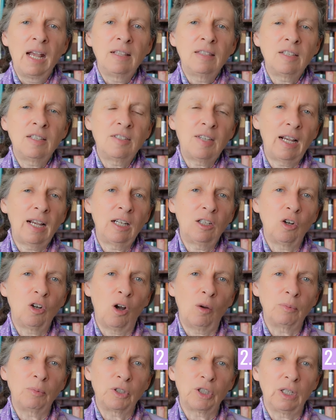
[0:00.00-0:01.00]
The second
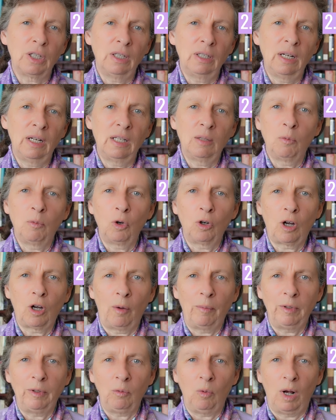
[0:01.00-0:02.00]
option, and the more
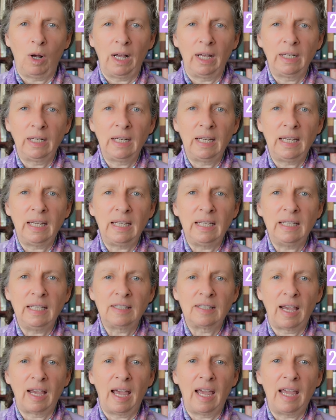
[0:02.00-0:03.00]
common one,
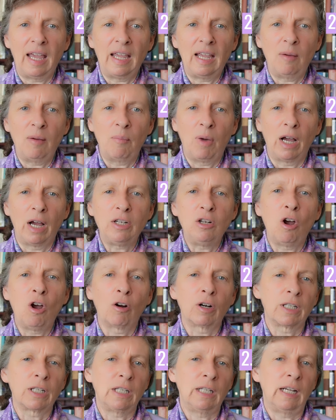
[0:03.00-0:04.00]
is a
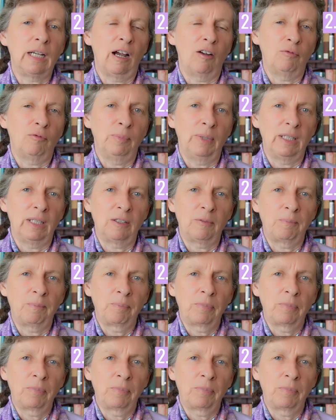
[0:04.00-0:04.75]
minority government.